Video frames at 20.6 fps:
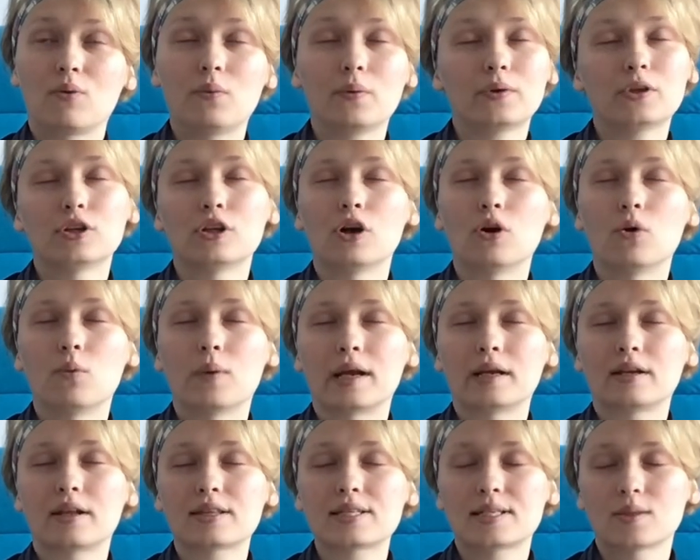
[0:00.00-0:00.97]
you know when
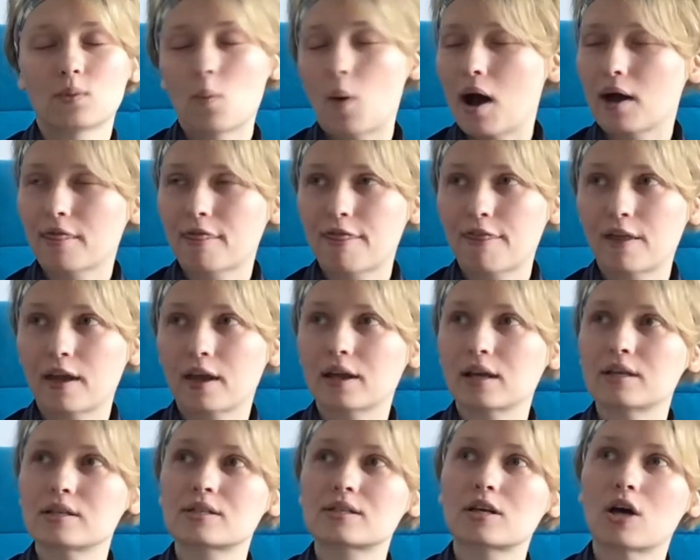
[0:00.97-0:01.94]
one thing
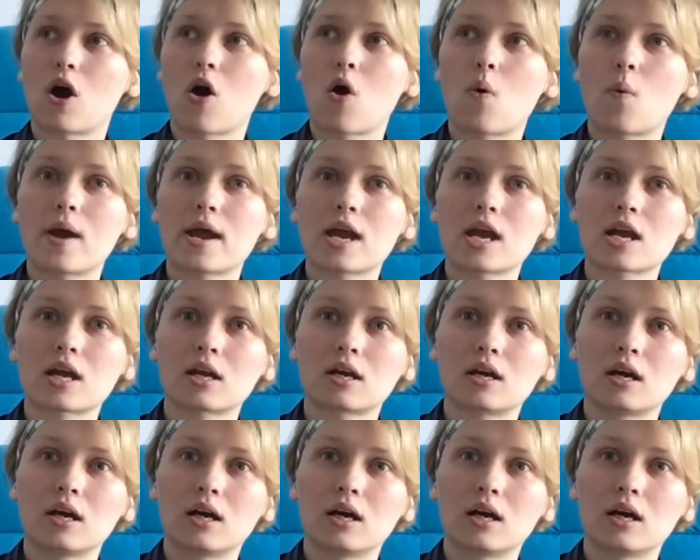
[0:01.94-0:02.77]
is going